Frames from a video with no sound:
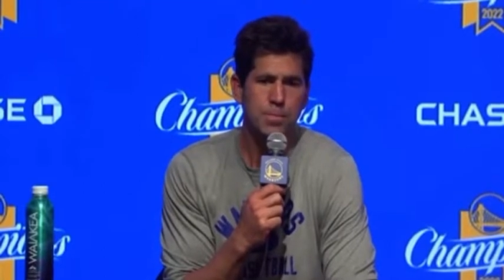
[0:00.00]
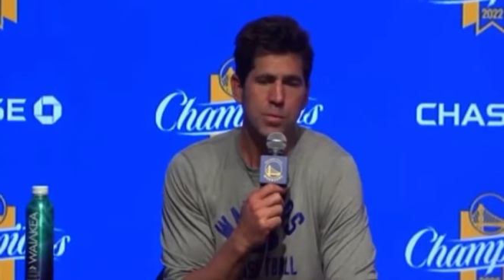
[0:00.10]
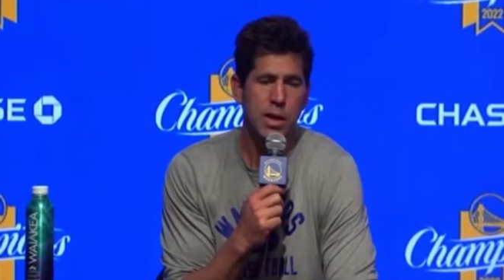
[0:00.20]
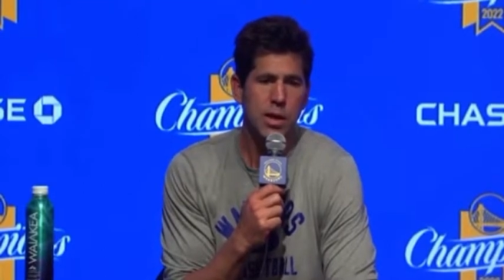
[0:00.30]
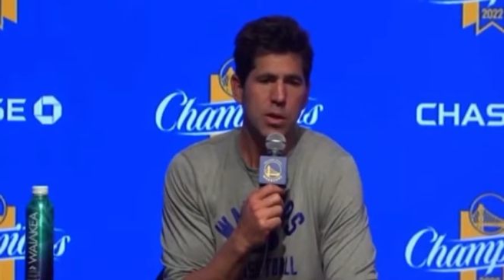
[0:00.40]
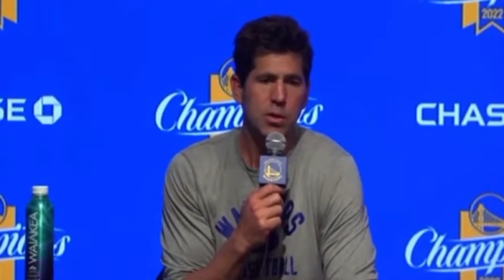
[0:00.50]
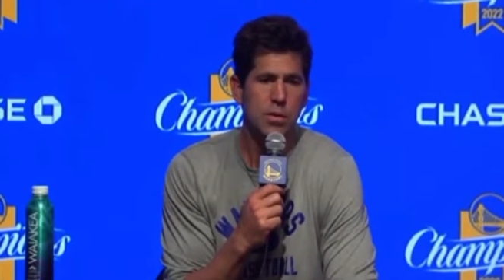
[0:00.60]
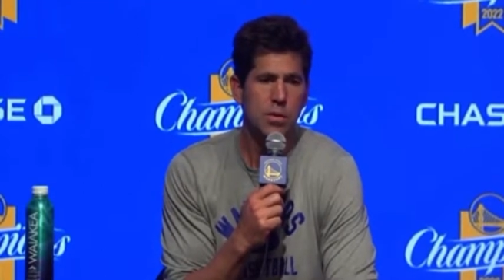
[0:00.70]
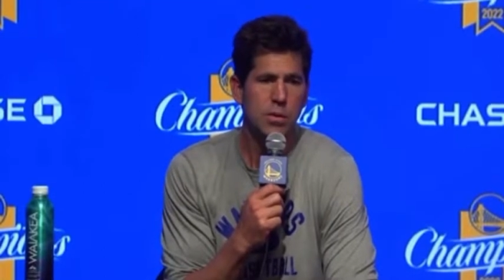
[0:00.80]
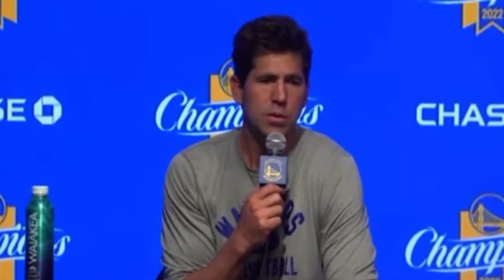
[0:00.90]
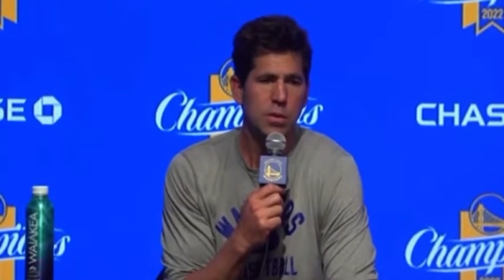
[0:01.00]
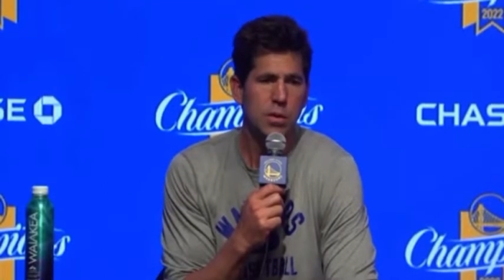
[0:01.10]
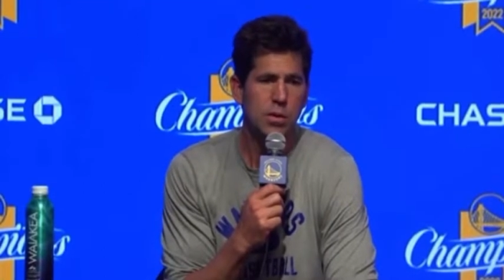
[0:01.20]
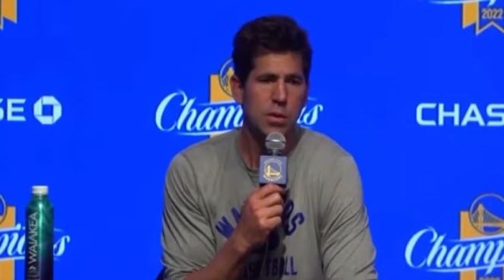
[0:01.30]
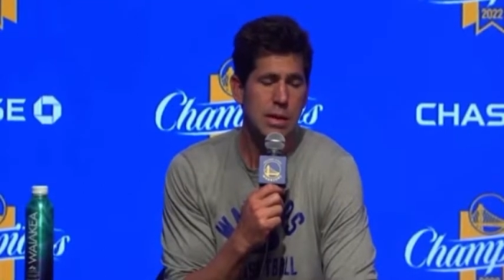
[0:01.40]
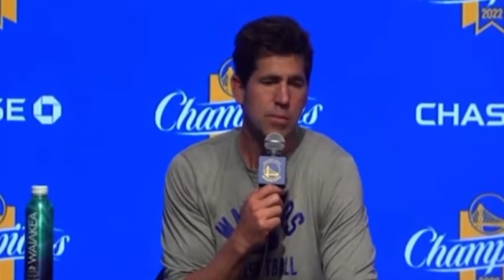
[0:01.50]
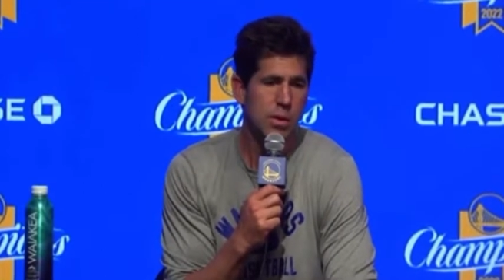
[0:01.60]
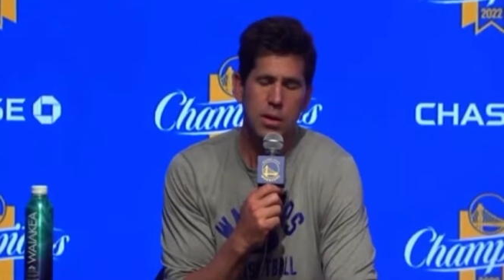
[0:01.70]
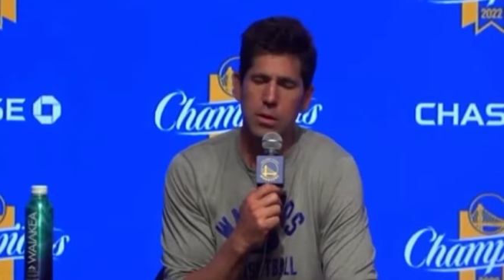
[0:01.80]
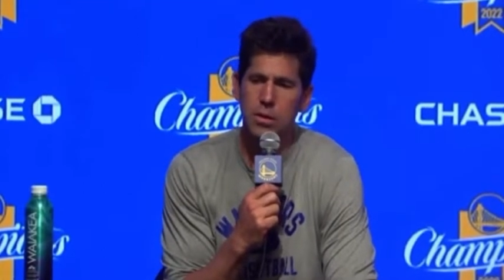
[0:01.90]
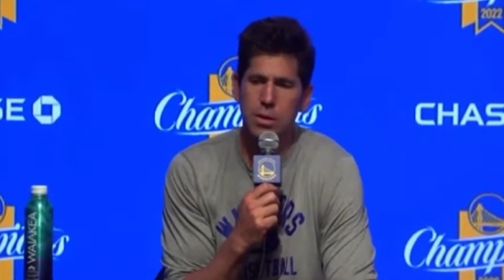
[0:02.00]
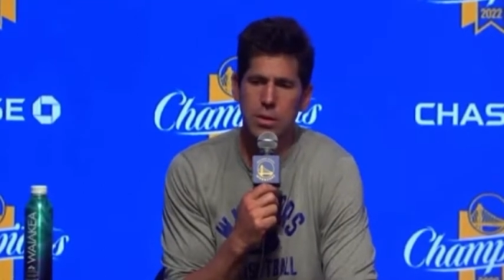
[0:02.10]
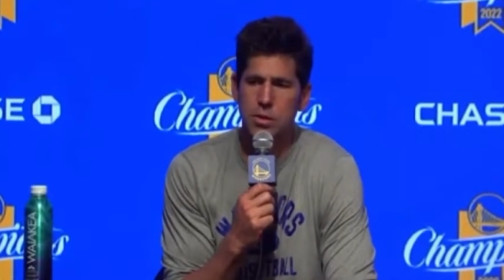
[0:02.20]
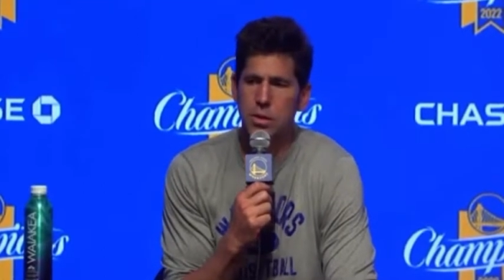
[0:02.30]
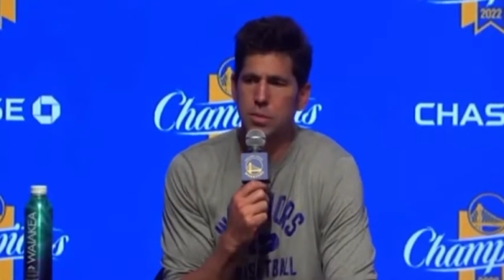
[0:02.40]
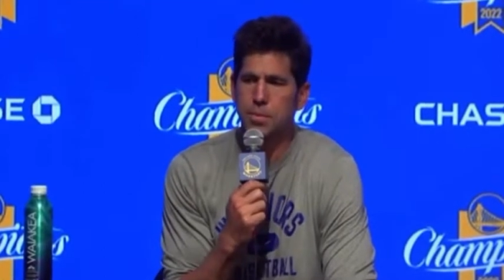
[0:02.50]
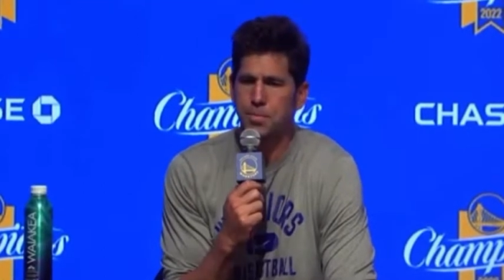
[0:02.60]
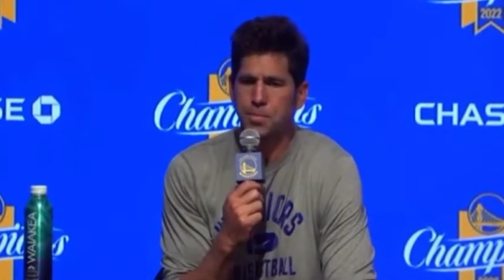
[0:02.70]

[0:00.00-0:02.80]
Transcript: We've got a good team. We've got good leadership.